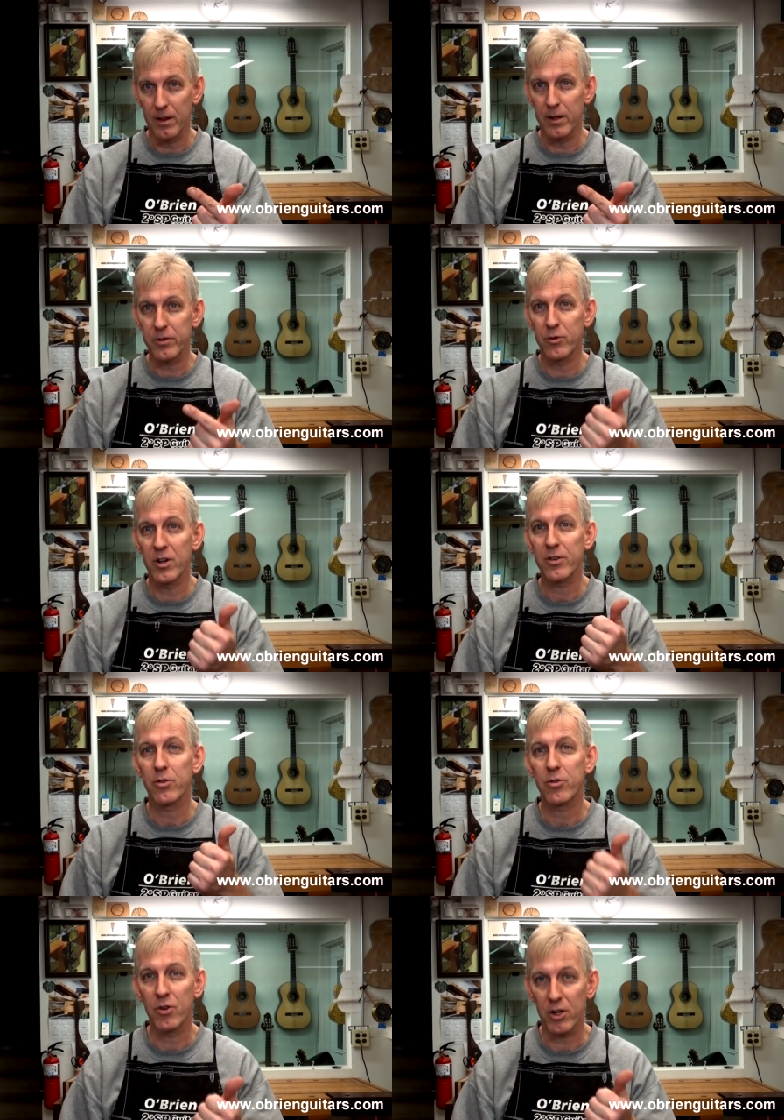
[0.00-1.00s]
Let's address the
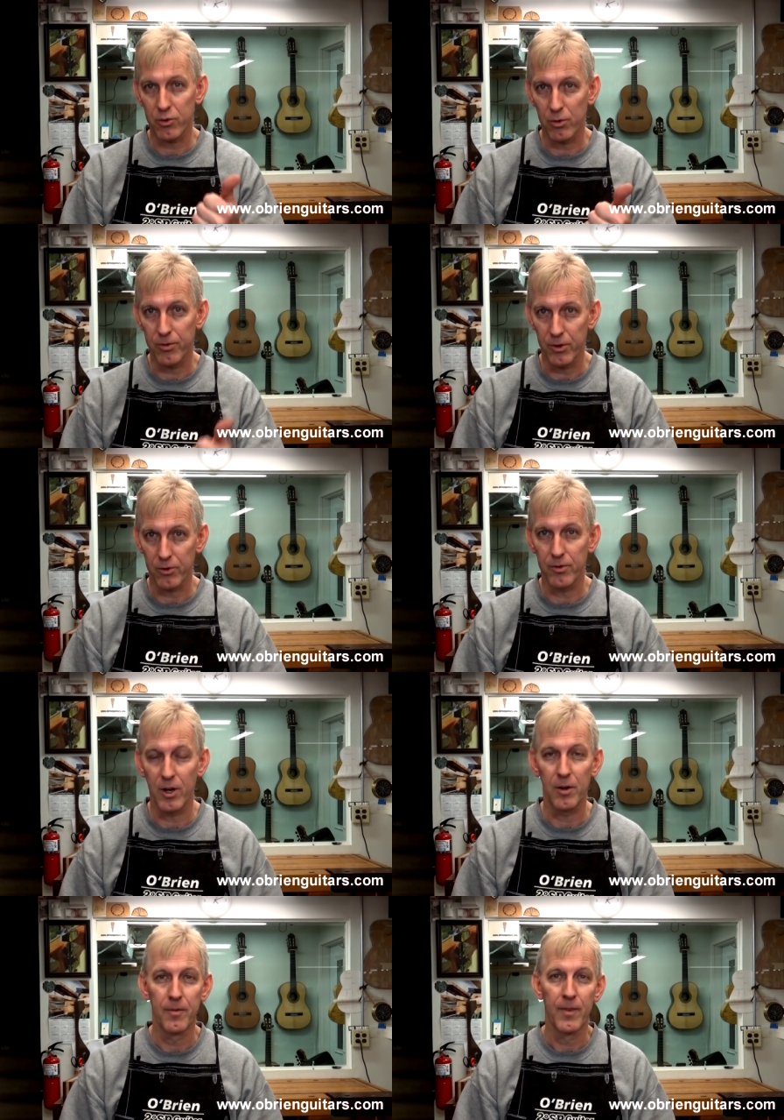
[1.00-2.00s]
structural first of
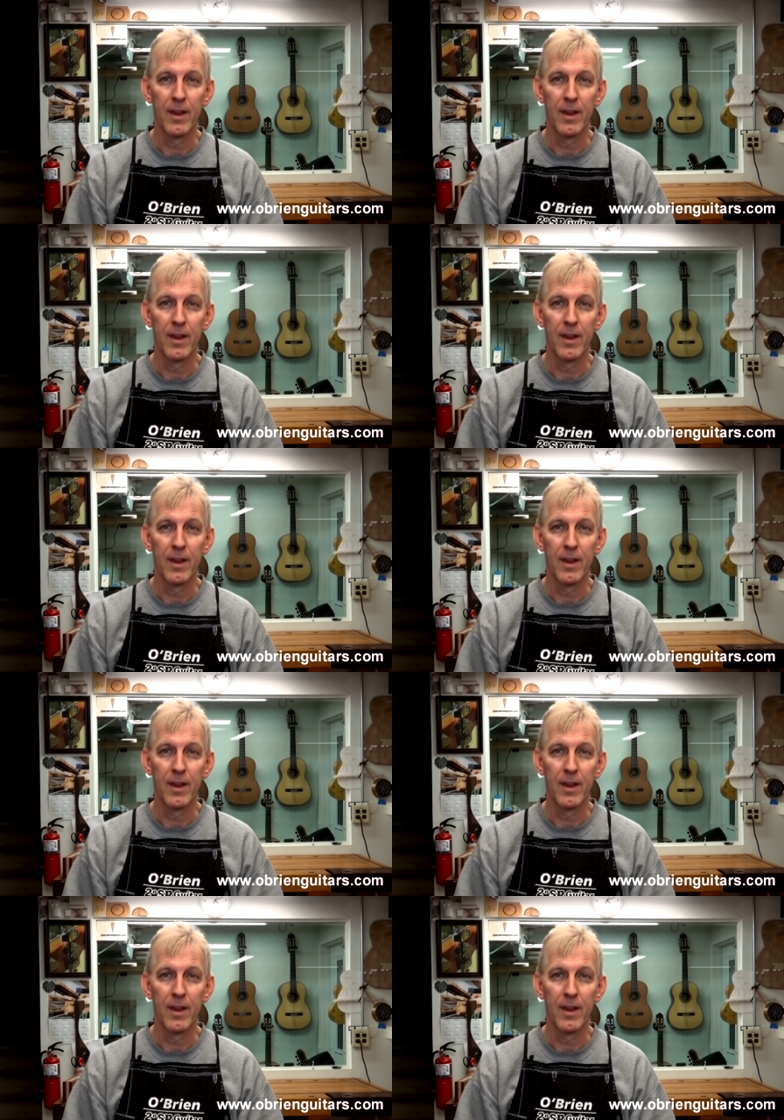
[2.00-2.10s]
all.